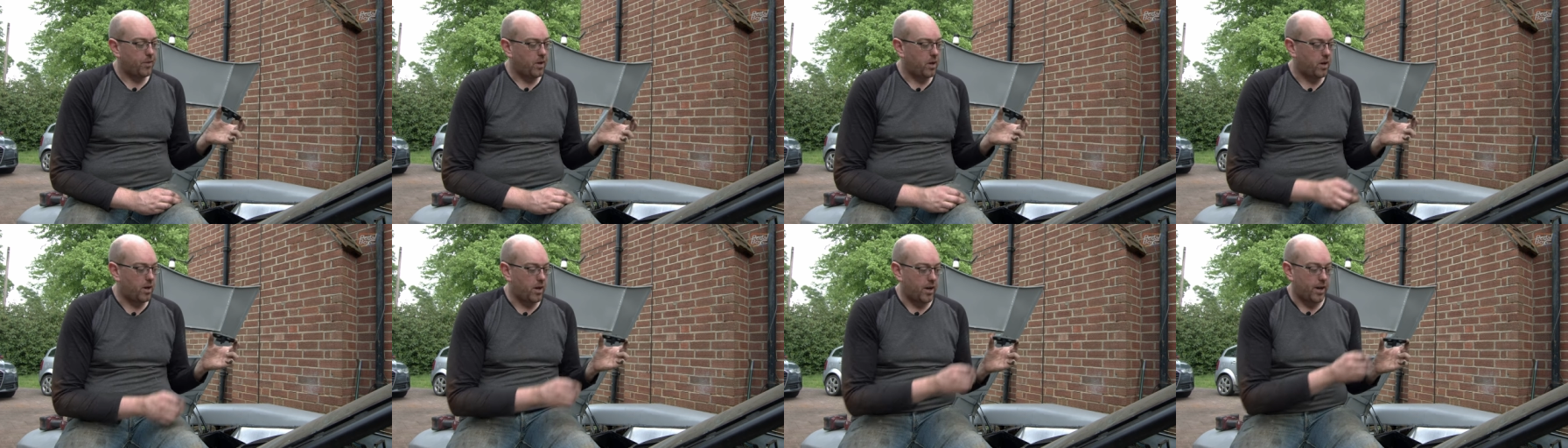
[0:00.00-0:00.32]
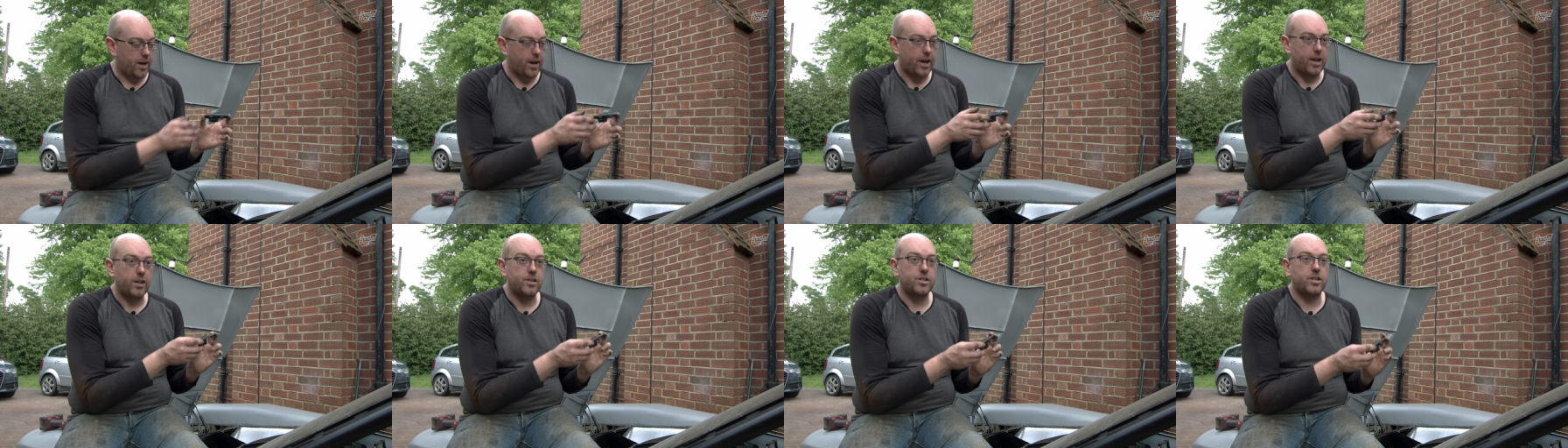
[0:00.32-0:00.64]

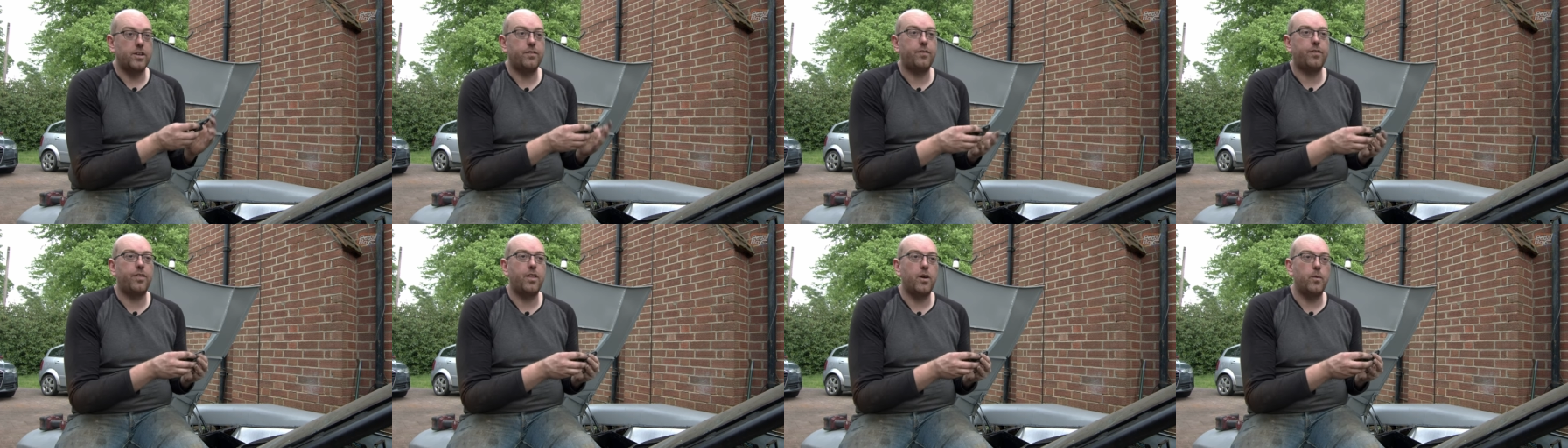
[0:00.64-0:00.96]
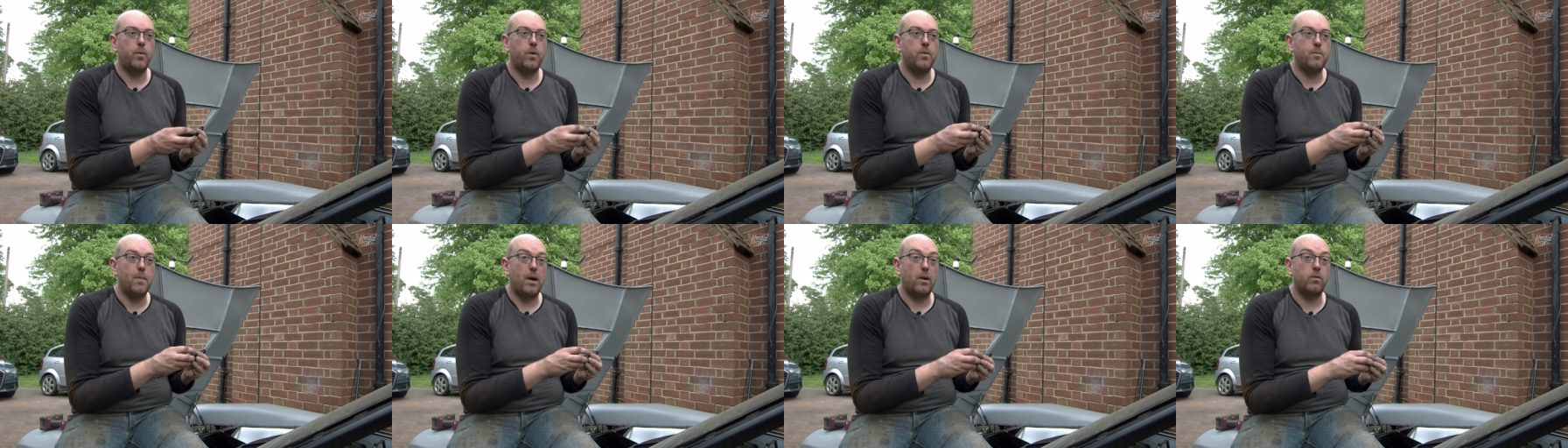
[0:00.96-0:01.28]
uh, as if they
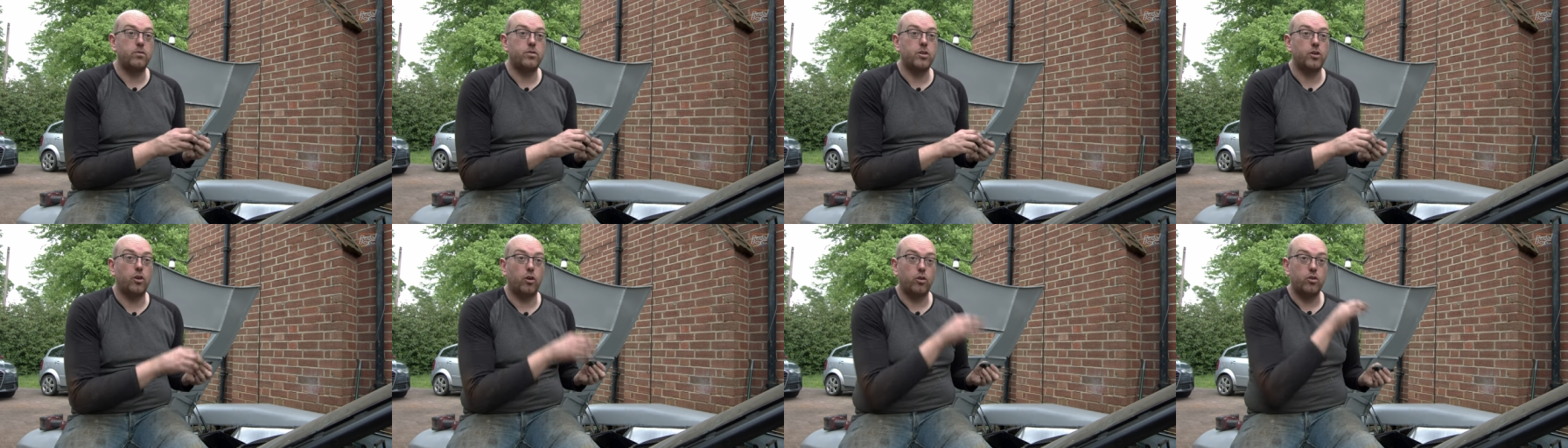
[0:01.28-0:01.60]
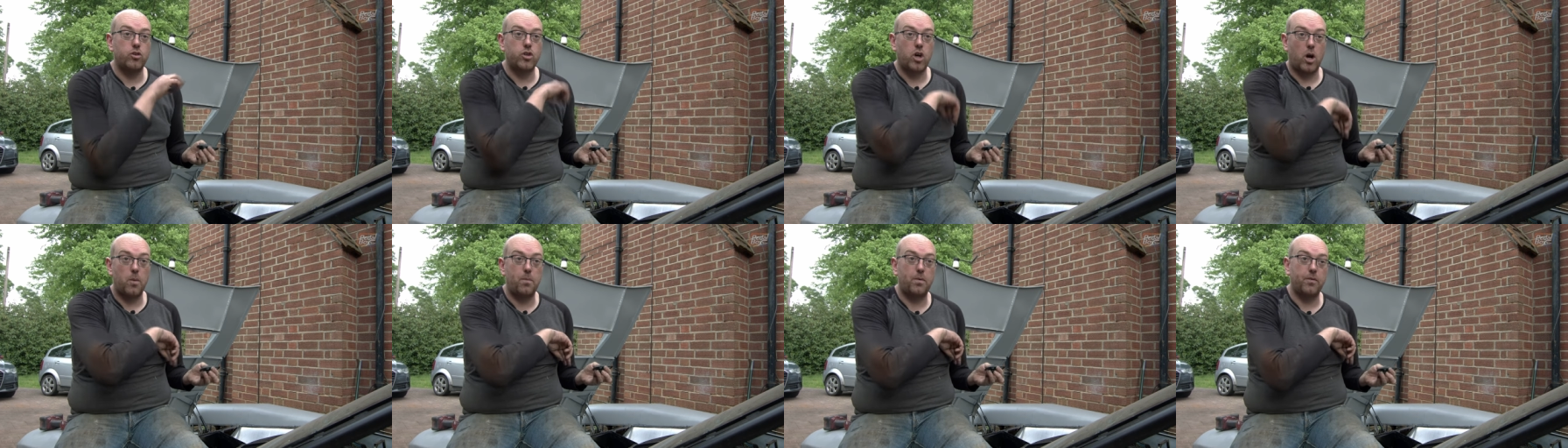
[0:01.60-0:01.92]
were mounted on
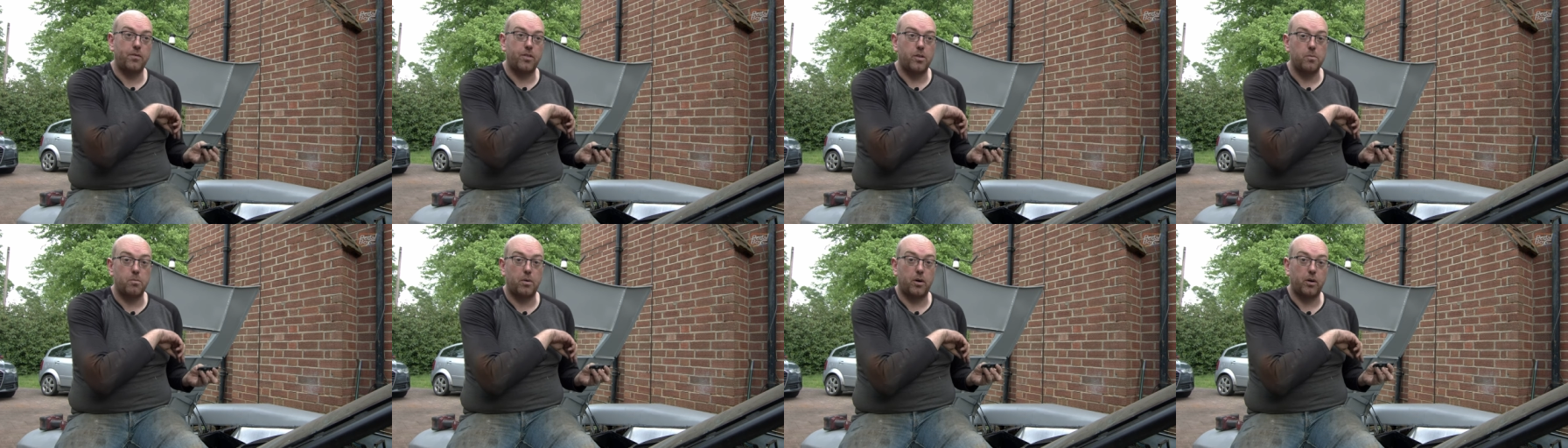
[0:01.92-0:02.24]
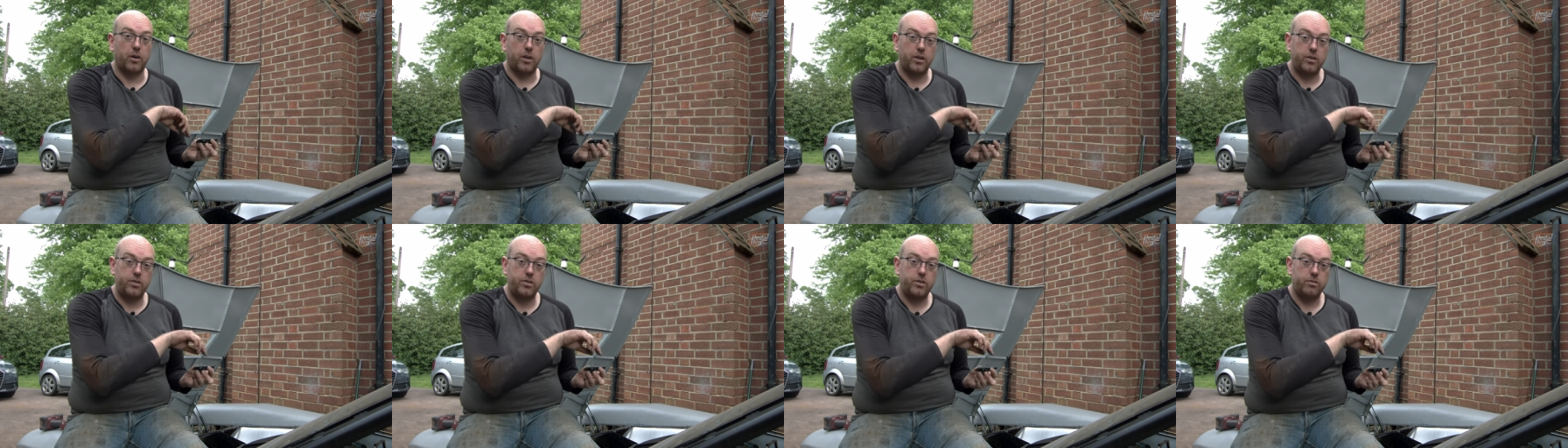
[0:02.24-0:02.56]
top of the
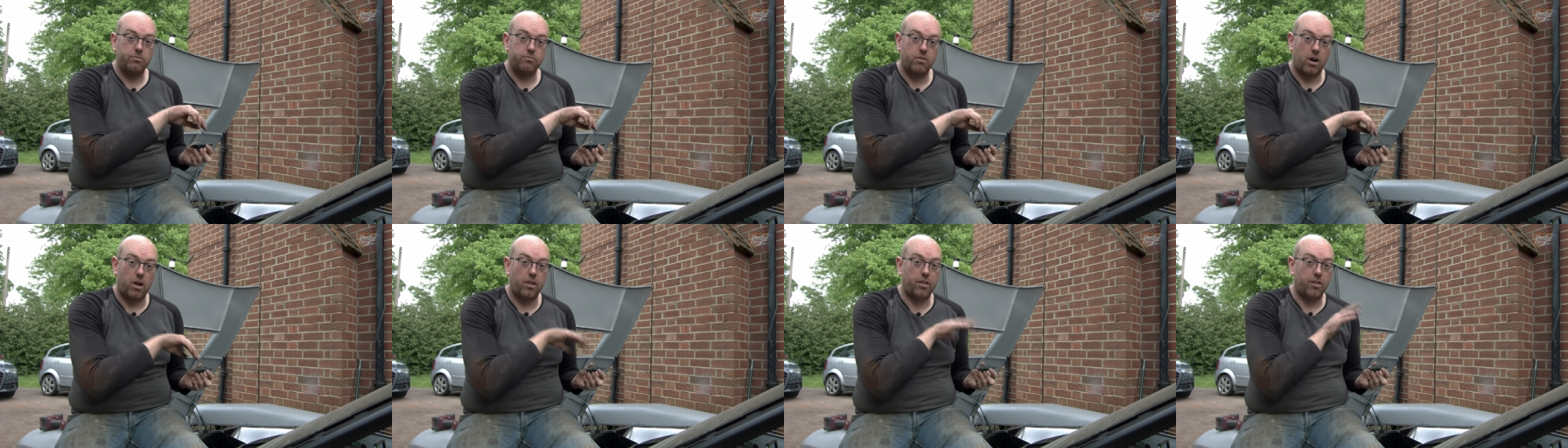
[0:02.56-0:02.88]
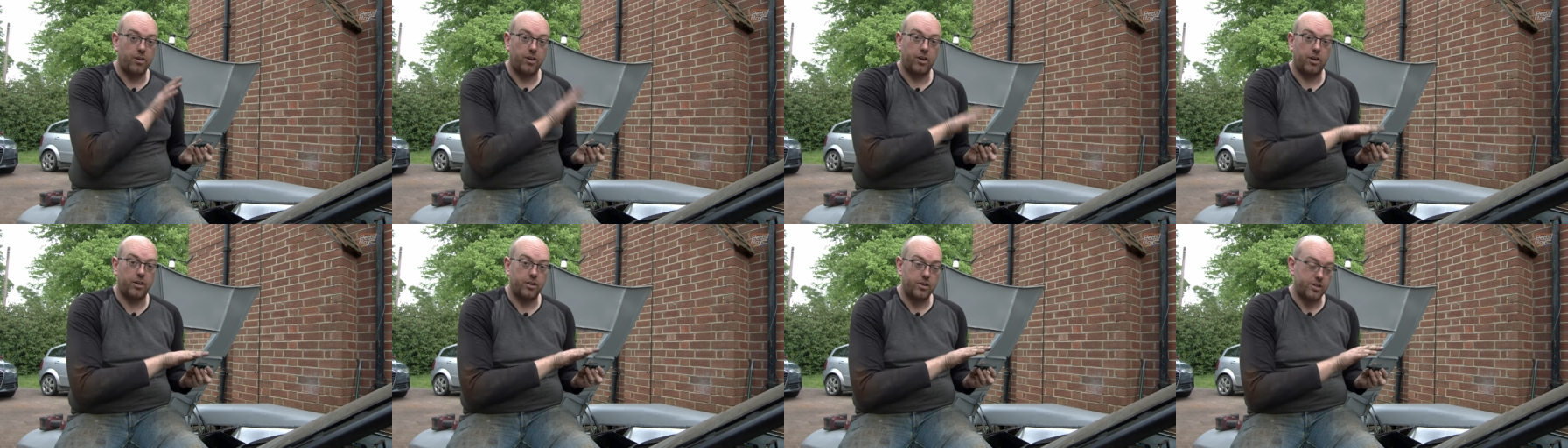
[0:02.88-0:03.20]
bonnet rather
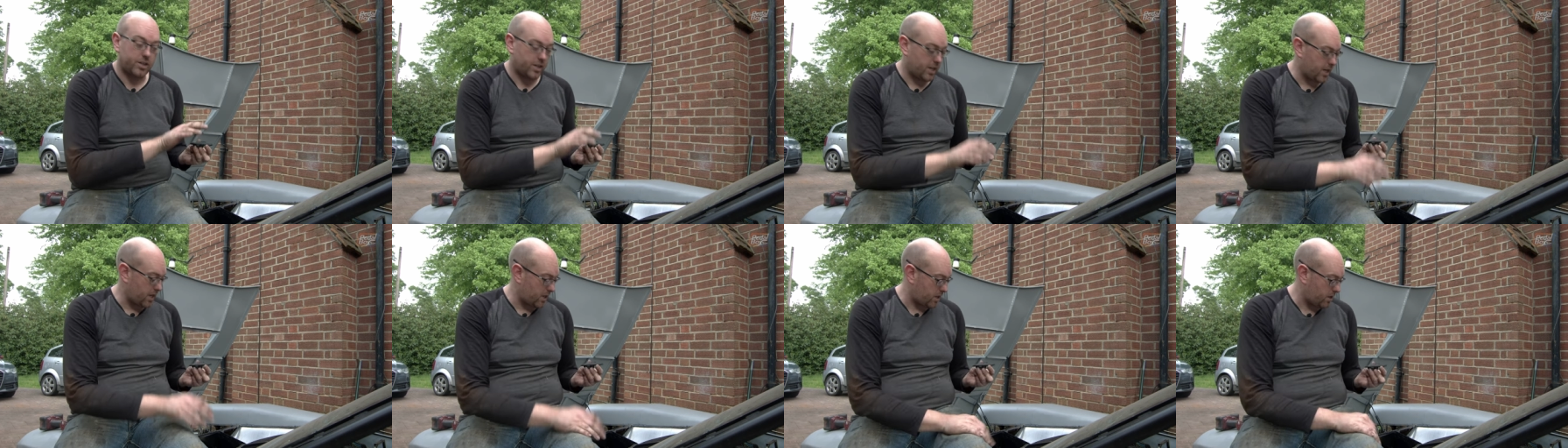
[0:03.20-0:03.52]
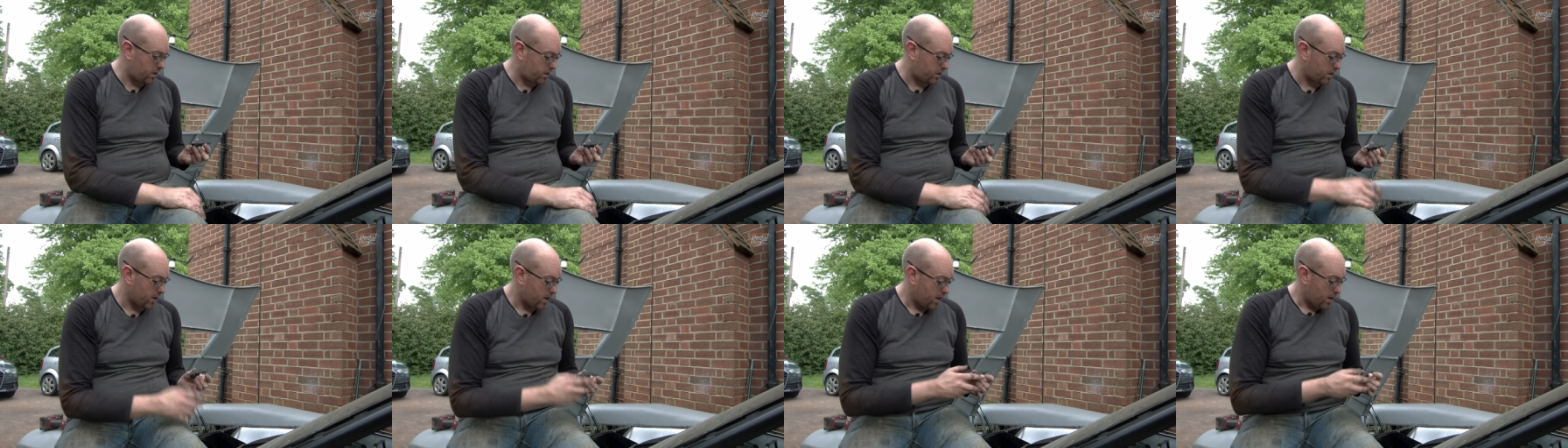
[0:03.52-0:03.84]
than
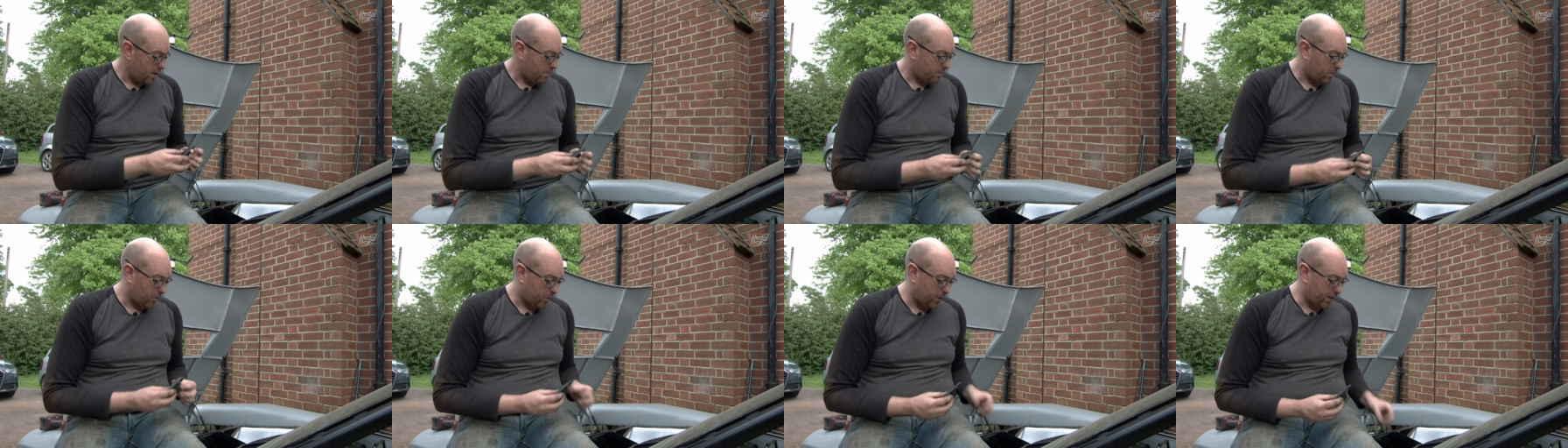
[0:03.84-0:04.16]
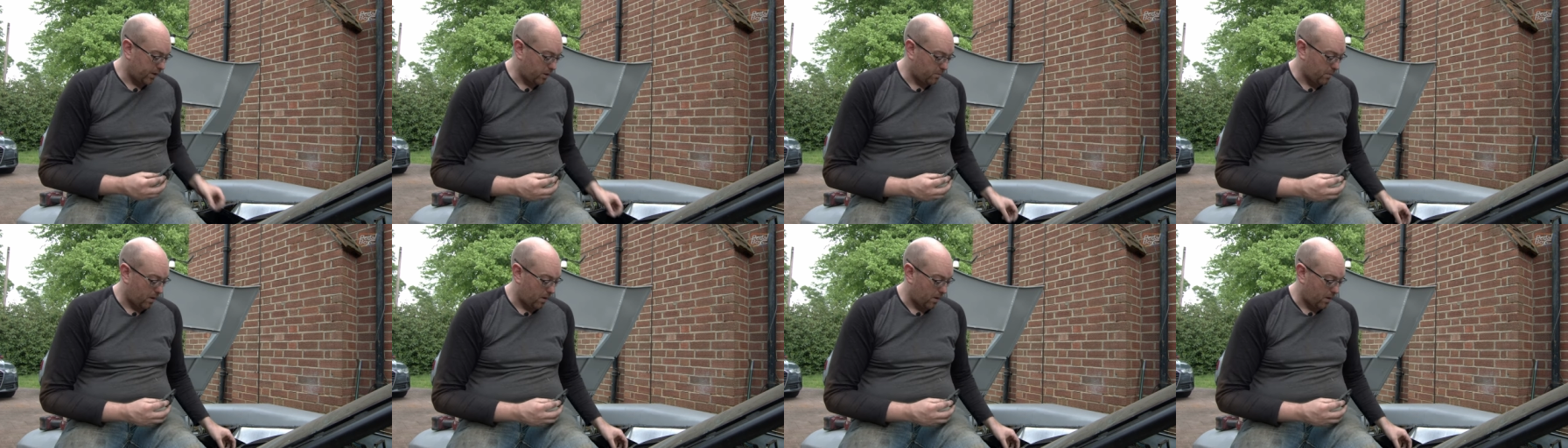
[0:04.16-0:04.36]
underneath, but we're going to